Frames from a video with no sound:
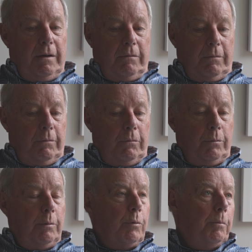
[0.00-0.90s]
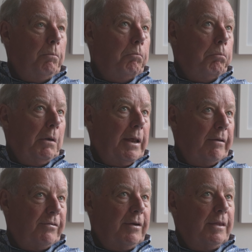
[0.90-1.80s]
Uh, we were
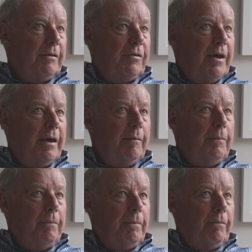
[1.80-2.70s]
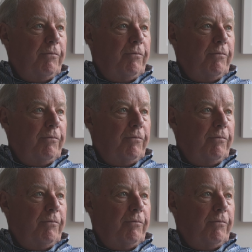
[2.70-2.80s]
blessed at the time.